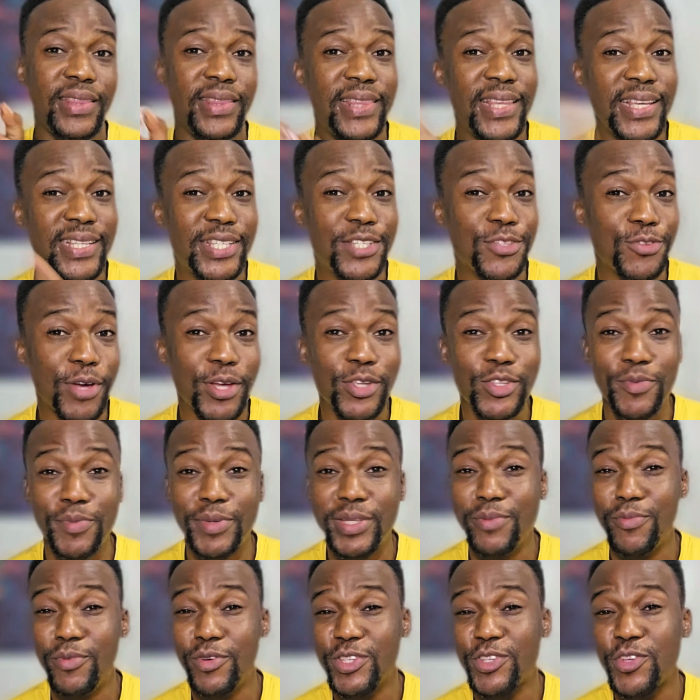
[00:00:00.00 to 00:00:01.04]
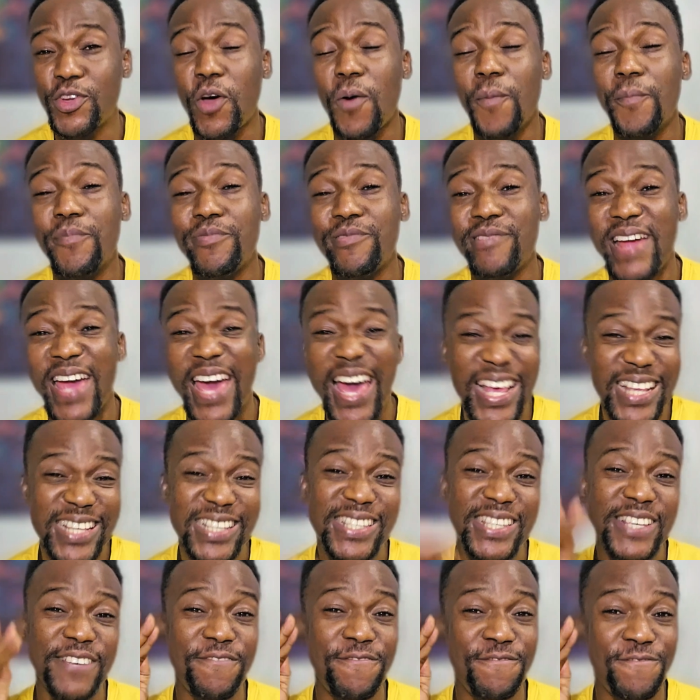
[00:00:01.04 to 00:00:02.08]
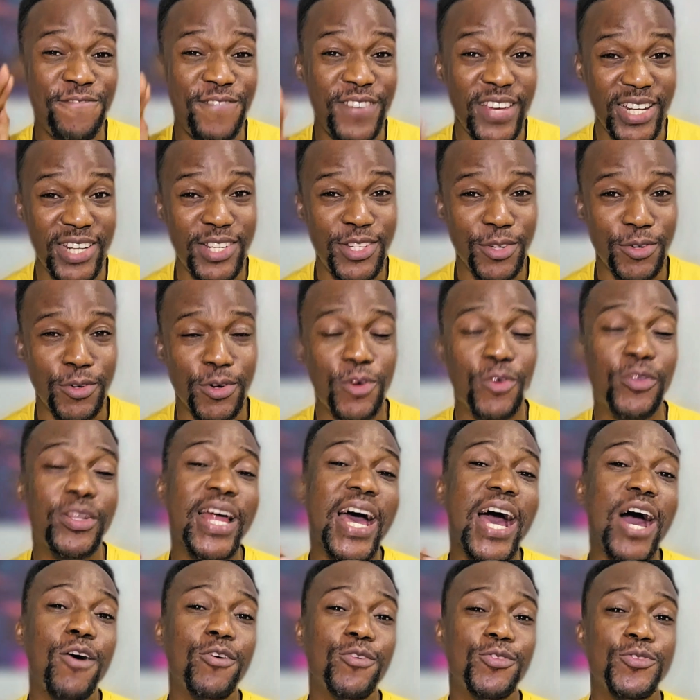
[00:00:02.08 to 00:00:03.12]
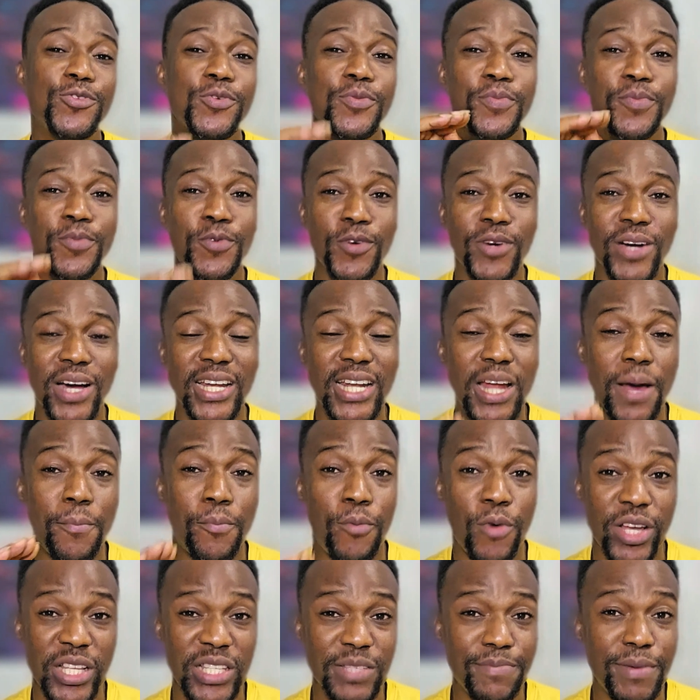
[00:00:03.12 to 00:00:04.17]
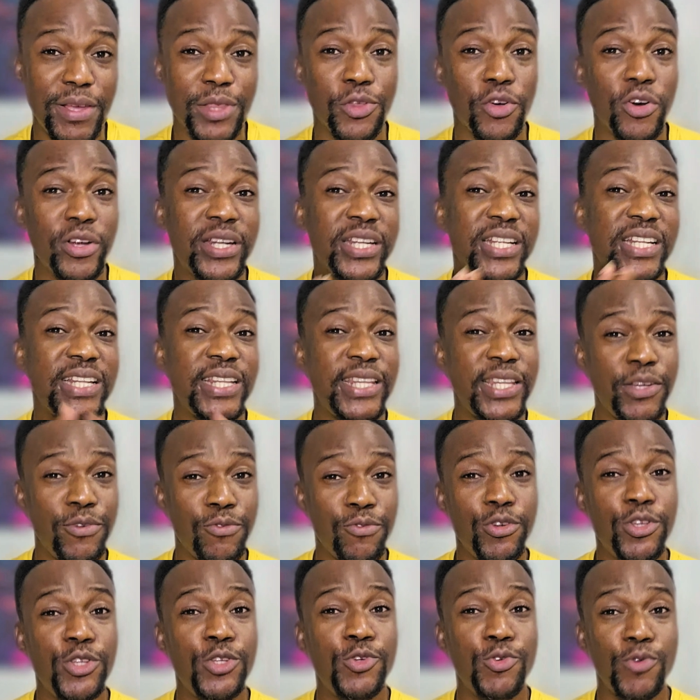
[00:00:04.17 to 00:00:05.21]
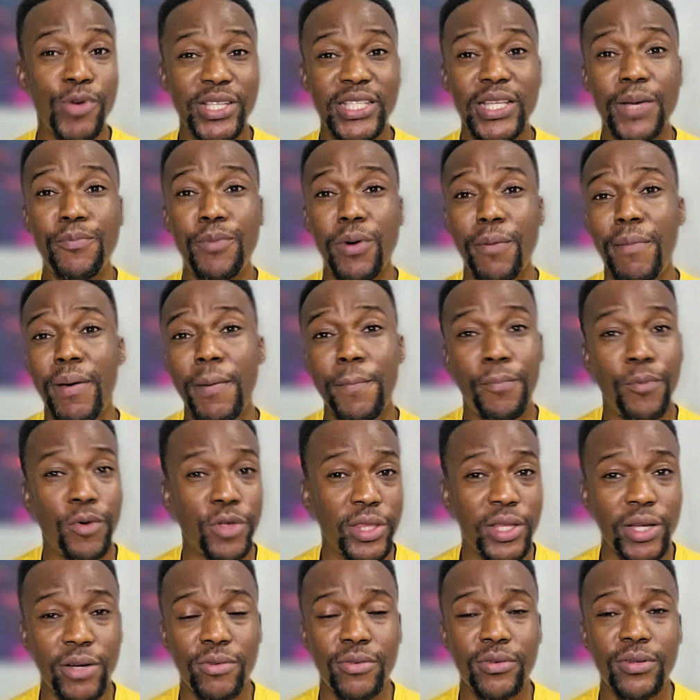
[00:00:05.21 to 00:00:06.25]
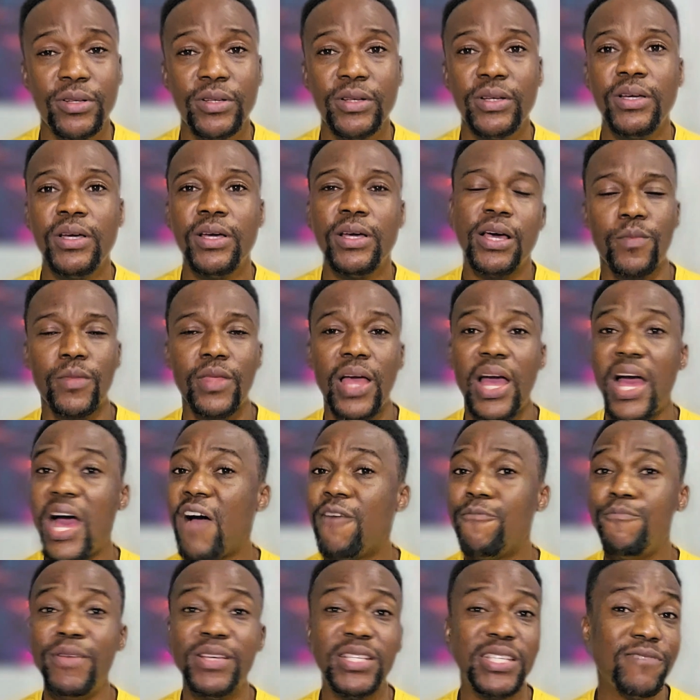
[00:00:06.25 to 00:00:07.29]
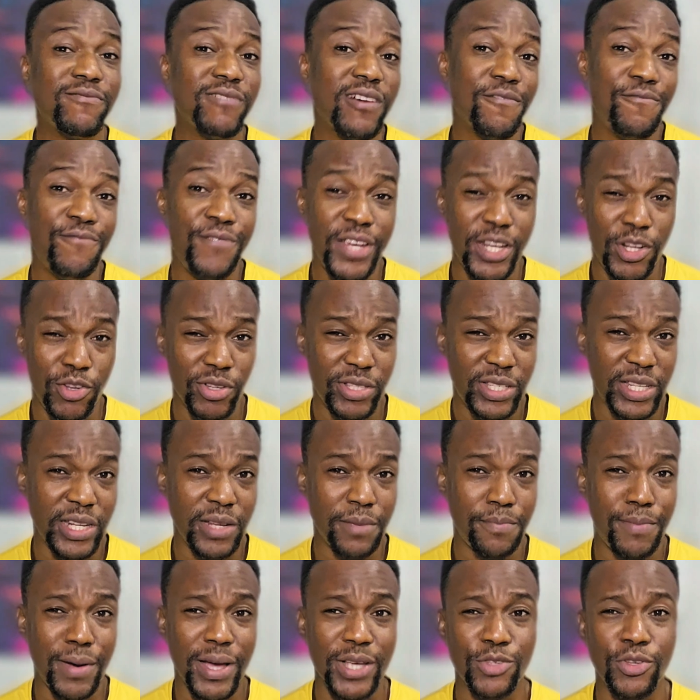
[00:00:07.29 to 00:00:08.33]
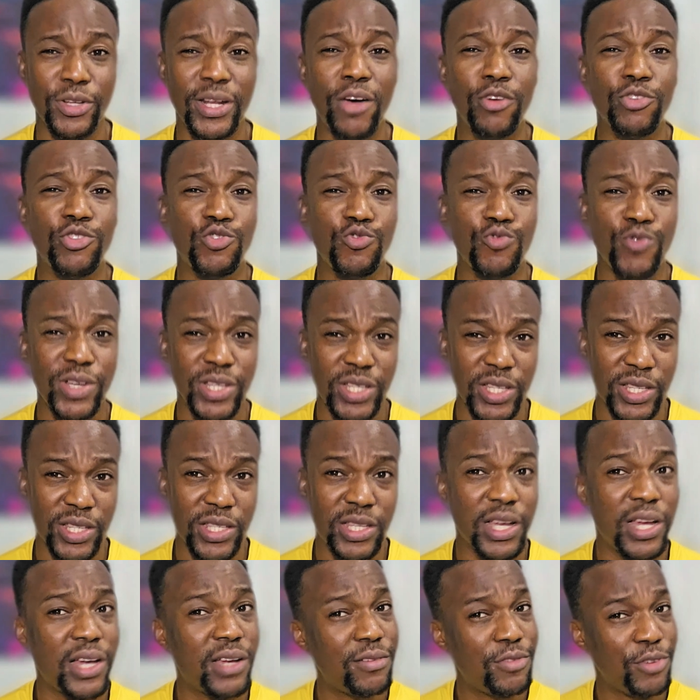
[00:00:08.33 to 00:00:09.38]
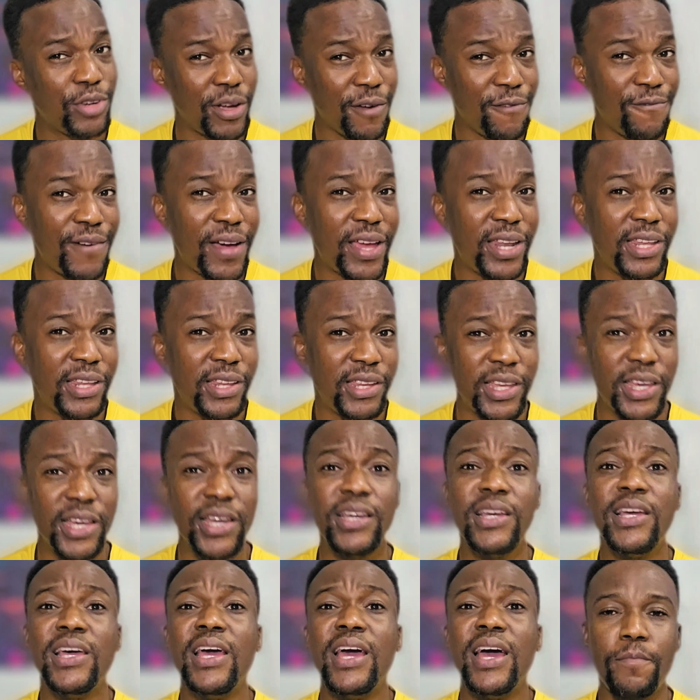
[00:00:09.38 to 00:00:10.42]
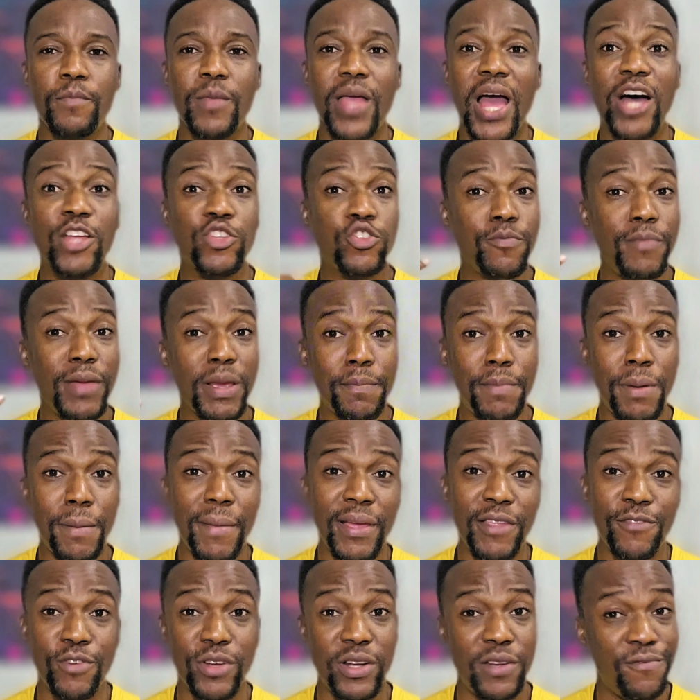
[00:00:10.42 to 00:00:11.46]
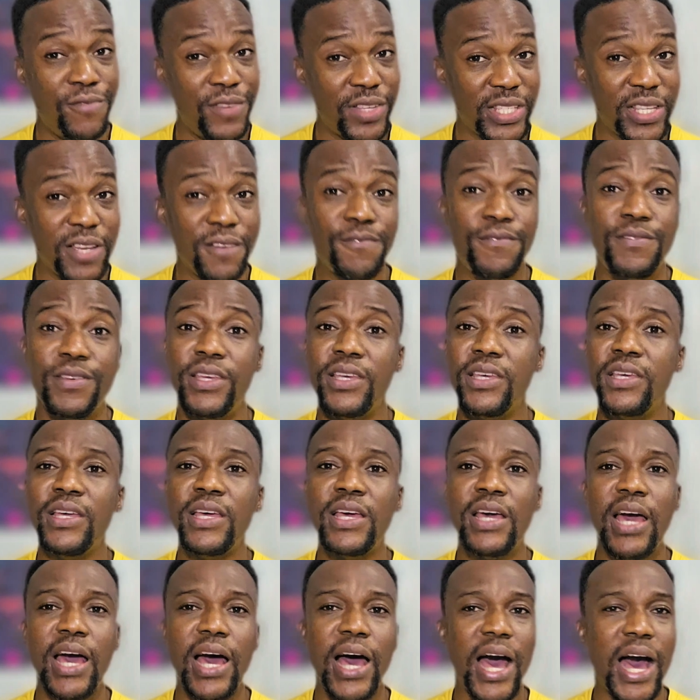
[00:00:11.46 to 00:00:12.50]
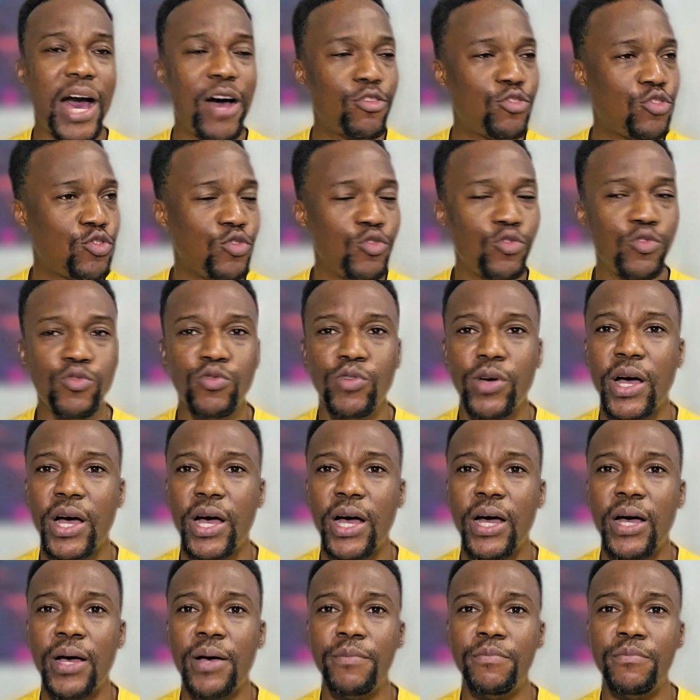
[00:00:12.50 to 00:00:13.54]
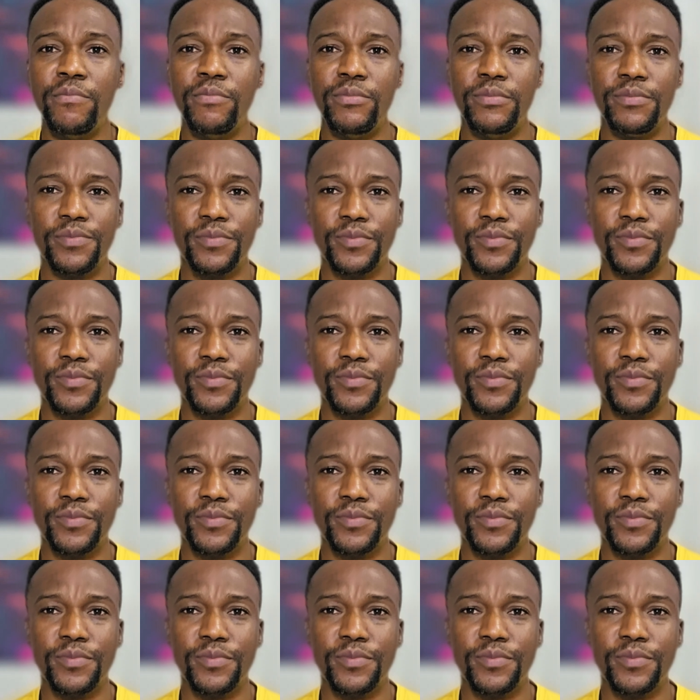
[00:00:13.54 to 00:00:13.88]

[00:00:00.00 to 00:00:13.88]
This is going to be the most comprehensive video on how to book an appointment on the new US appointment portal. I've made several videos in the past on how to register. You can find it here. How to make payment for the visa fee. How to